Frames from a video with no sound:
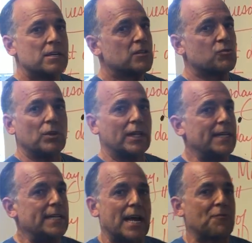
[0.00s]
There's really
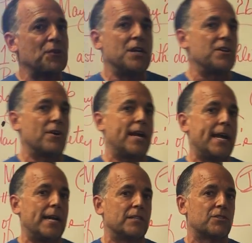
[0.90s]
nothing in your
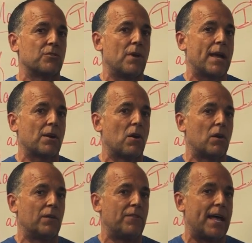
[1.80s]
hands throughout
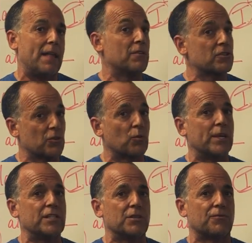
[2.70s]
all of that, and there's a
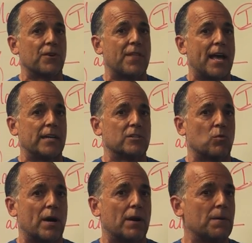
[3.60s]
reason for that as
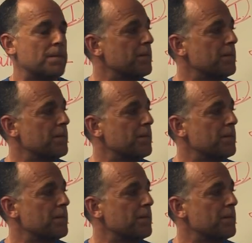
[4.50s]
well.